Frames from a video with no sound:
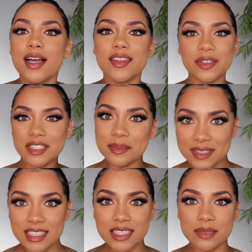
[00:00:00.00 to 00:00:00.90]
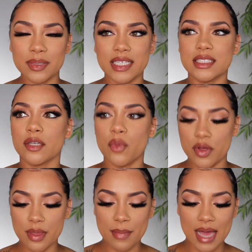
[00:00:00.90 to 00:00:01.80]
Those lipsticks because they're more
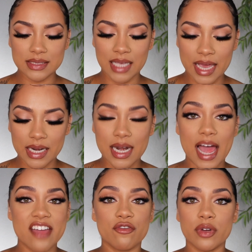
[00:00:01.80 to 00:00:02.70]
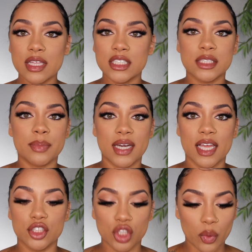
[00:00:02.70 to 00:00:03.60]
on the matte side, and I've really just been
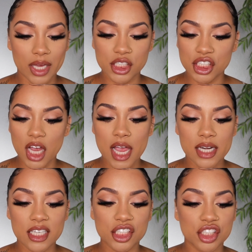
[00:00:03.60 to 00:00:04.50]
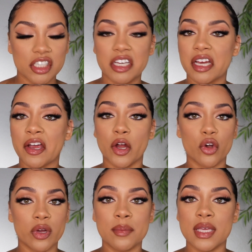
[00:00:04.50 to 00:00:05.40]
into a shiny, sheer,
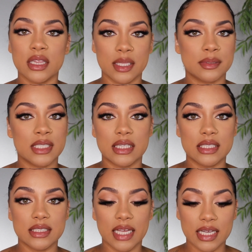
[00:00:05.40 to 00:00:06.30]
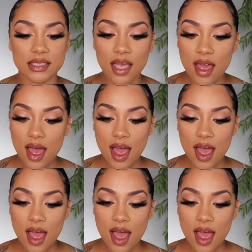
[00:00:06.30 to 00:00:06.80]
creamy lipstick these days,